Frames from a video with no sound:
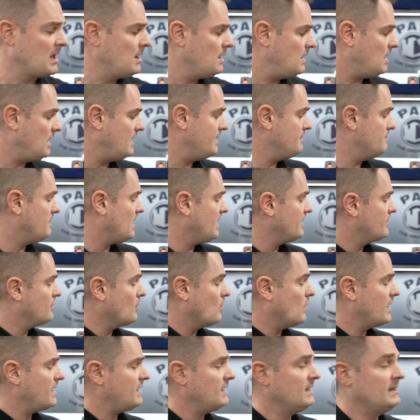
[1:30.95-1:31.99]
And by the
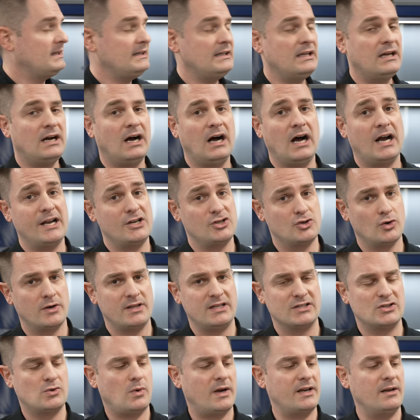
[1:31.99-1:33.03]
way, I enjoyed
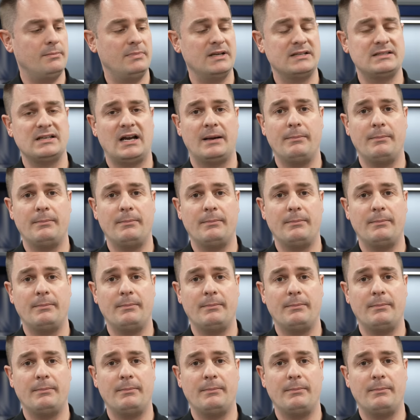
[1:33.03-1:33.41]
this quite a bit.